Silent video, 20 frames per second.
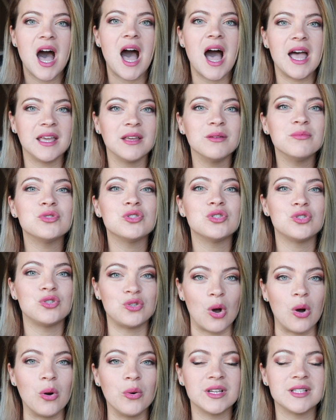I am
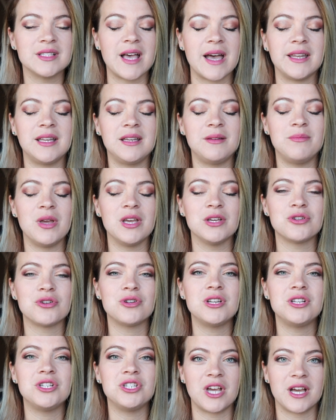so excited. Make sure
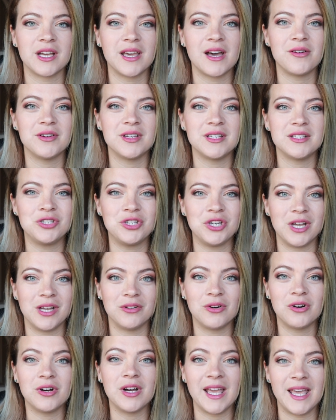to check out his
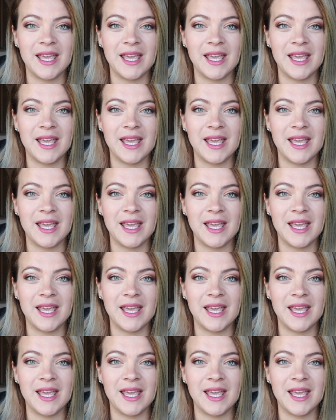channel